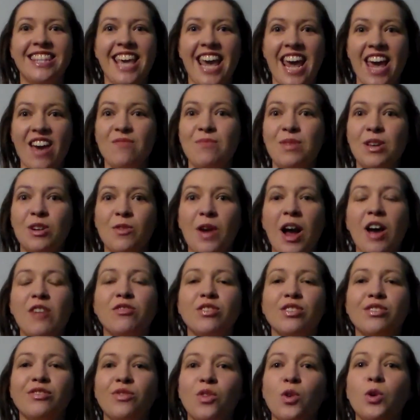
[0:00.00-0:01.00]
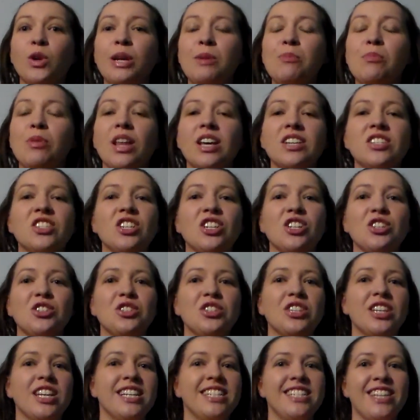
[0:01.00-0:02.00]
They have been around for forty plus
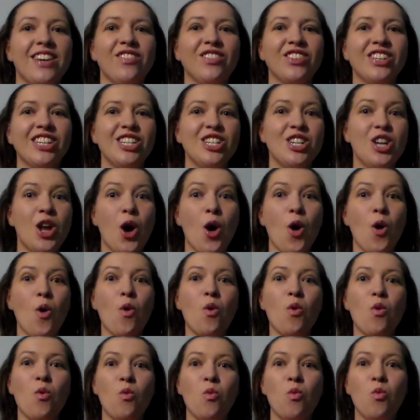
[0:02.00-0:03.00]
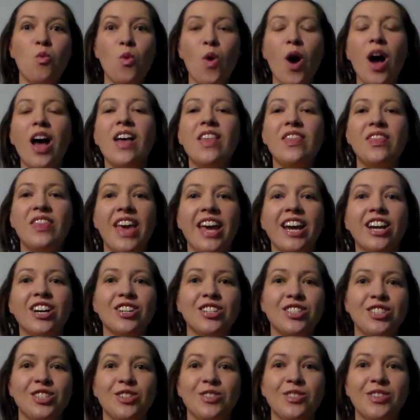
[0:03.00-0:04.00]
years, so they definitely know what they
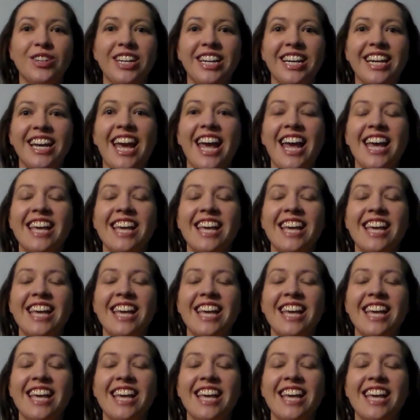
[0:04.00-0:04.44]
are doing,